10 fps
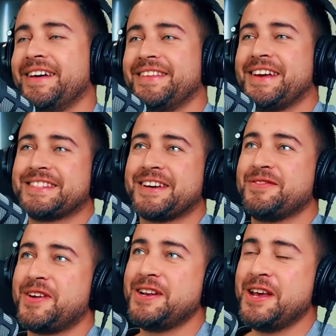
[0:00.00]
That's kind of
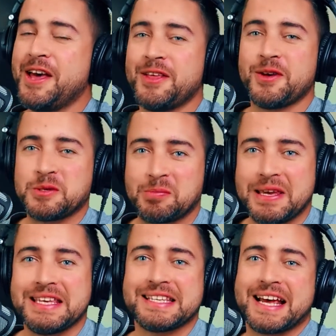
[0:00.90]
fun. Those
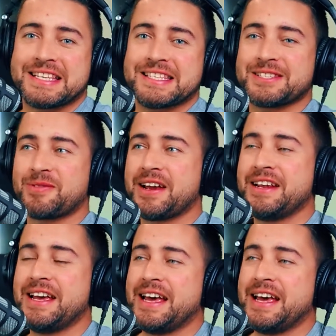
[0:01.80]
P's and S's, right?